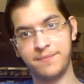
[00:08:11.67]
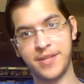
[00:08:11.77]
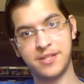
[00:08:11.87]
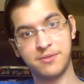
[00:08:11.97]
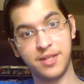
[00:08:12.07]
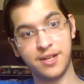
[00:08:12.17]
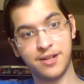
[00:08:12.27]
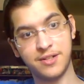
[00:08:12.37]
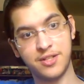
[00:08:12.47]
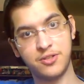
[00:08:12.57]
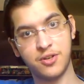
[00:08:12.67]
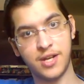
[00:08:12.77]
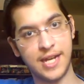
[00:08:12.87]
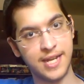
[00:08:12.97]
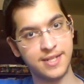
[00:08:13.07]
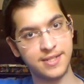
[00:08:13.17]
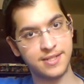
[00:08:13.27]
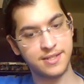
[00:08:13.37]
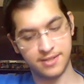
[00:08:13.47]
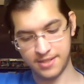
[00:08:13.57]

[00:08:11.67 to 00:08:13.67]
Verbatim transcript: It's really hard to draw hands